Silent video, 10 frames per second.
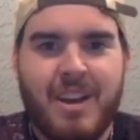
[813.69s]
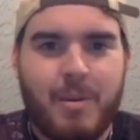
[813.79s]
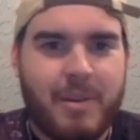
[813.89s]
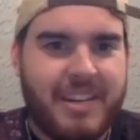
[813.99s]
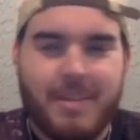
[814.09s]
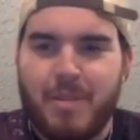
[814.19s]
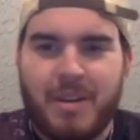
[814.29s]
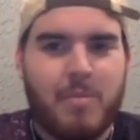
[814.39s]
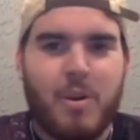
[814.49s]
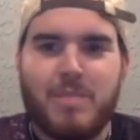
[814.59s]
We need to bring
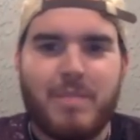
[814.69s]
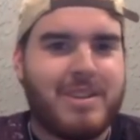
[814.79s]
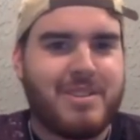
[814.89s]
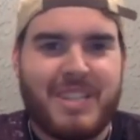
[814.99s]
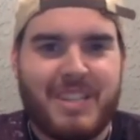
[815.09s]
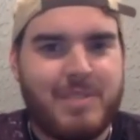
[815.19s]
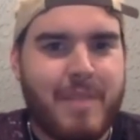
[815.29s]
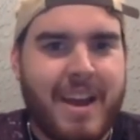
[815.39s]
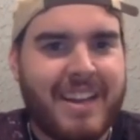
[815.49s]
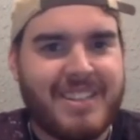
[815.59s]
more special teams
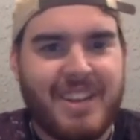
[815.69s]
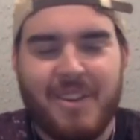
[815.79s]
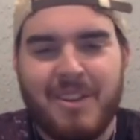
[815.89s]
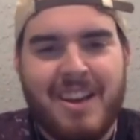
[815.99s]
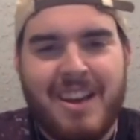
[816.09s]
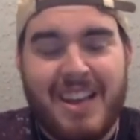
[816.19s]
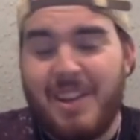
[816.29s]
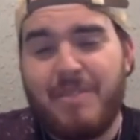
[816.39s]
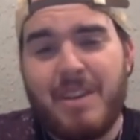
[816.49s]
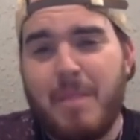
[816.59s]
back. So I
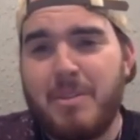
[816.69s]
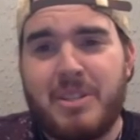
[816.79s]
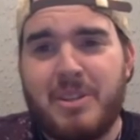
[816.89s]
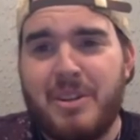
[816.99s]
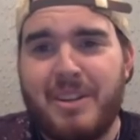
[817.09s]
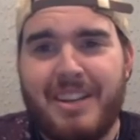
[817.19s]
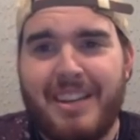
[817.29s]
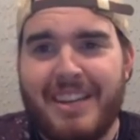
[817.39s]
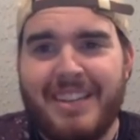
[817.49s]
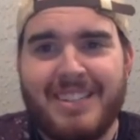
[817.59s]
love the opportunity.
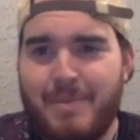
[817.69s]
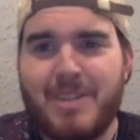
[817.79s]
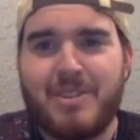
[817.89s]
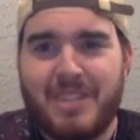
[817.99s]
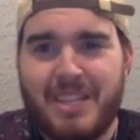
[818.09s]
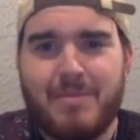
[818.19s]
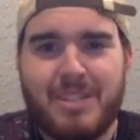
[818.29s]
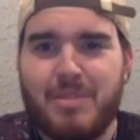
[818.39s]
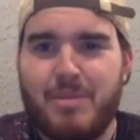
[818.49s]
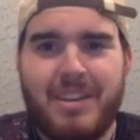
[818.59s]
And special teams
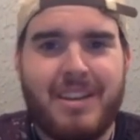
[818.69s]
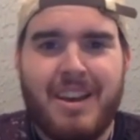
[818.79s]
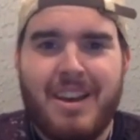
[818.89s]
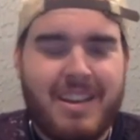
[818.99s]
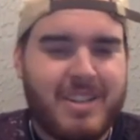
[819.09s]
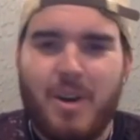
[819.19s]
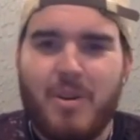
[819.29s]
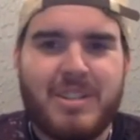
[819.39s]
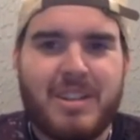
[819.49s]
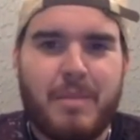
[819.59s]
this week is
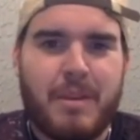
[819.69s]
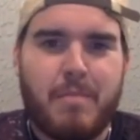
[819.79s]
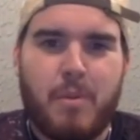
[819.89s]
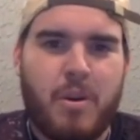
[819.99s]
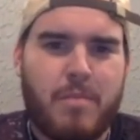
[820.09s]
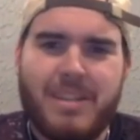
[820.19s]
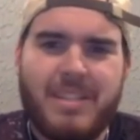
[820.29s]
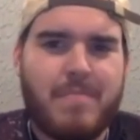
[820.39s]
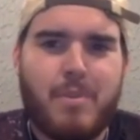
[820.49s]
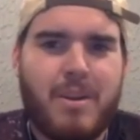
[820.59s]
always going to be important, but it's
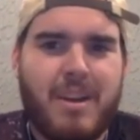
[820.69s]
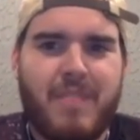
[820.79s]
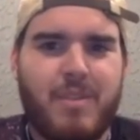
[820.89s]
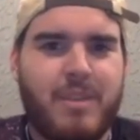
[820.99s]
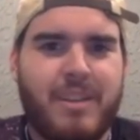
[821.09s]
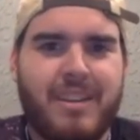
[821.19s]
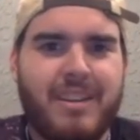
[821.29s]
important every week.